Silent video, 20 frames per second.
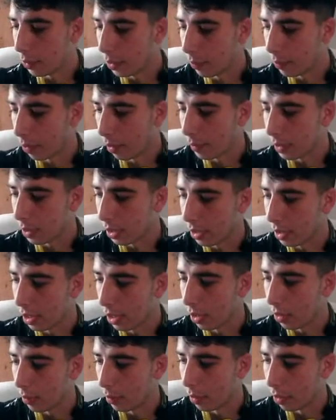You'd probably
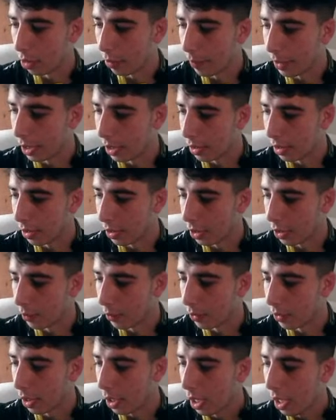know more about it than I
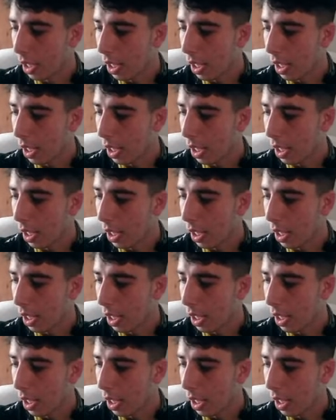would.